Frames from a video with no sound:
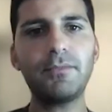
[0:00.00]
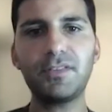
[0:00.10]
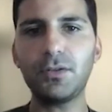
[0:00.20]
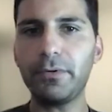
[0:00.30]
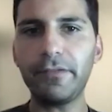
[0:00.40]

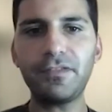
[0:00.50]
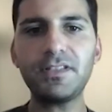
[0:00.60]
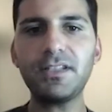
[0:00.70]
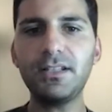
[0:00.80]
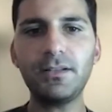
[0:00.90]
So we've
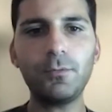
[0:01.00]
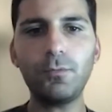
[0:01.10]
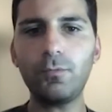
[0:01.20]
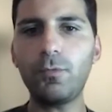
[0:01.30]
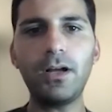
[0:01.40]
seen
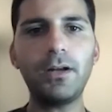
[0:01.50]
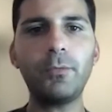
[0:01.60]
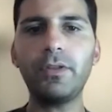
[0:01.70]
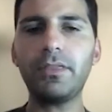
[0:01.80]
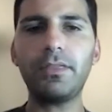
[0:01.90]
it,
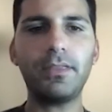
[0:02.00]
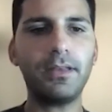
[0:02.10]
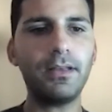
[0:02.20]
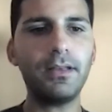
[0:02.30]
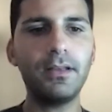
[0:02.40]
one, with
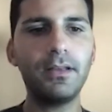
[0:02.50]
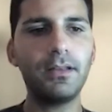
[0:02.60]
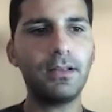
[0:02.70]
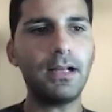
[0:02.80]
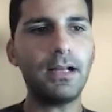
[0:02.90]
the
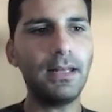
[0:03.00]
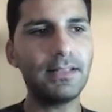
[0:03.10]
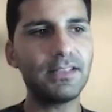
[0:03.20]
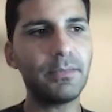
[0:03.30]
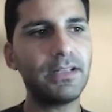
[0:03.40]

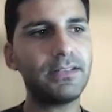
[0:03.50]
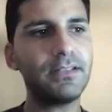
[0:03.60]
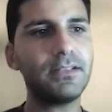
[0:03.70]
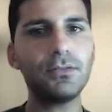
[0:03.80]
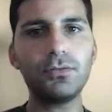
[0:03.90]
less
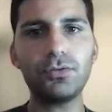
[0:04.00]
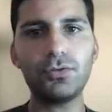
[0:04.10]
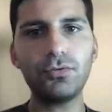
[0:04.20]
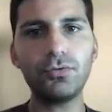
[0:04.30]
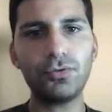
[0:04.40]
ability
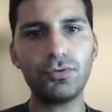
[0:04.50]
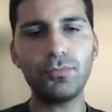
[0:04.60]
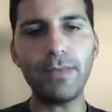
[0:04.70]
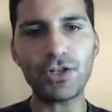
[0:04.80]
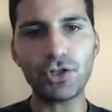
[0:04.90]
to
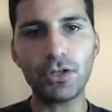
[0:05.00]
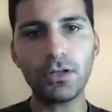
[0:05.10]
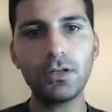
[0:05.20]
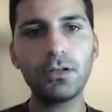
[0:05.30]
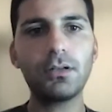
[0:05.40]

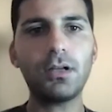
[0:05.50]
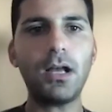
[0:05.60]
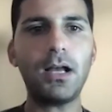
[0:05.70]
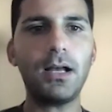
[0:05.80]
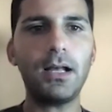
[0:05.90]
measure
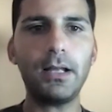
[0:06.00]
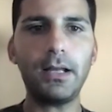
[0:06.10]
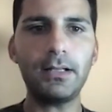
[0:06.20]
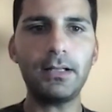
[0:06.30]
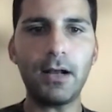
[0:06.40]

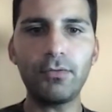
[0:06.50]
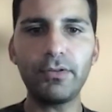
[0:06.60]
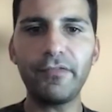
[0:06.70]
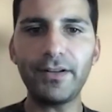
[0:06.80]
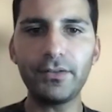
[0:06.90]
down
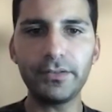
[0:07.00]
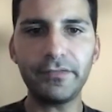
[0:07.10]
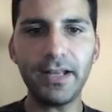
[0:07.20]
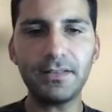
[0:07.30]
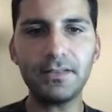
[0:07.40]
the funnel
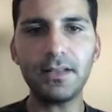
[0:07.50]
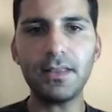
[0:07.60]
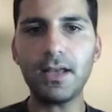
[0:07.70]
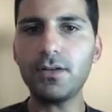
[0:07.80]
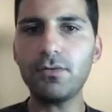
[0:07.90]
events,
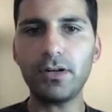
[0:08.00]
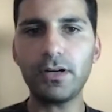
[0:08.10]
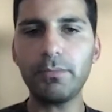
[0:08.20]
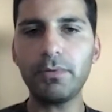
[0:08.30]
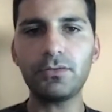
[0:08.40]
and then you are
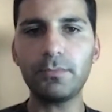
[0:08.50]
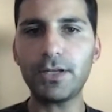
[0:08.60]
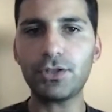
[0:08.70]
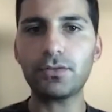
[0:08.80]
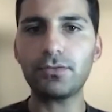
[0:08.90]
able to
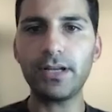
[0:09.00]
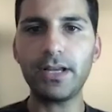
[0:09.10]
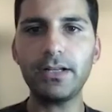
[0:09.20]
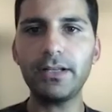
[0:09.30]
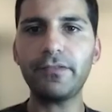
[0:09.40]
measure
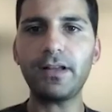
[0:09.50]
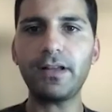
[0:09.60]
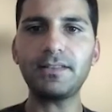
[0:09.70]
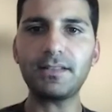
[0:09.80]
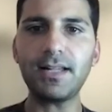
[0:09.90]
creative
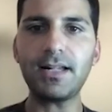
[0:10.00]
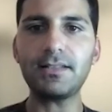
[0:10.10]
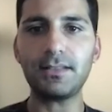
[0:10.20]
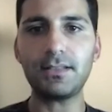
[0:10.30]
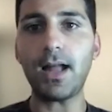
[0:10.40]

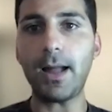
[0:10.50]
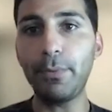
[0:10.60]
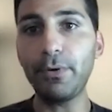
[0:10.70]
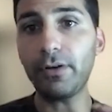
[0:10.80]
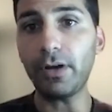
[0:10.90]
success
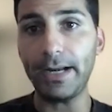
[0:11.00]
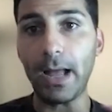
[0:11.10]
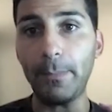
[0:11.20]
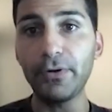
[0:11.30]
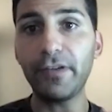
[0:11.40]

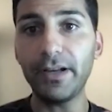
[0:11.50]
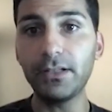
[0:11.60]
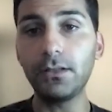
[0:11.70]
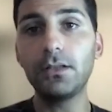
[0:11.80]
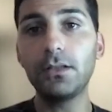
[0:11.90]
upper
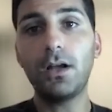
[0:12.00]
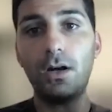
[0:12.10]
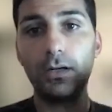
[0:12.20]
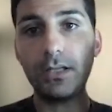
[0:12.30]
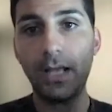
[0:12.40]
funnel
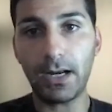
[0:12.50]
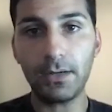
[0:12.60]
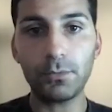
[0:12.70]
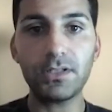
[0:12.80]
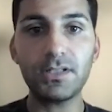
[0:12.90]
on the
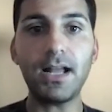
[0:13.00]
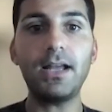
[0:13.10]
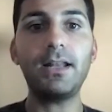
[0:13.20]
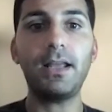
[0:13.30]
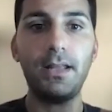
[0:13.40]
network
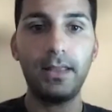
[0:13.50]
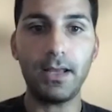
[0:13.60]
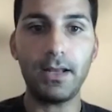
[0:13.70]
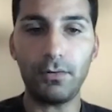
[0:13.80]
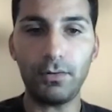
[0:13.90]
side, and
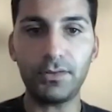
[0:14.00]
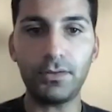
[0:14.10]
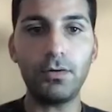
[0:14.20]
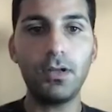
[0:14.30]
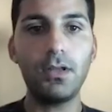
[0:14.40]
then
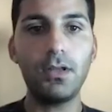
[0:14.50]
also